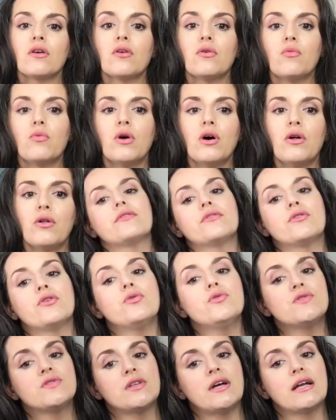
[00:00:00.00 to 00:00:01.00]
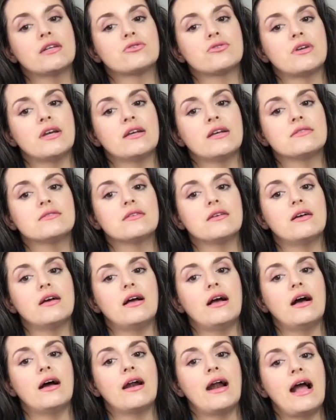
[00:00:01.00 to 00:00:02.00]
Well, those nitrates
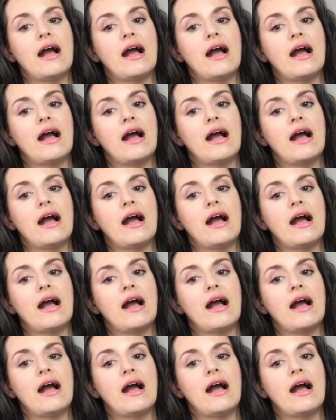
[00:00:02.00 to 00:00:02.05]
are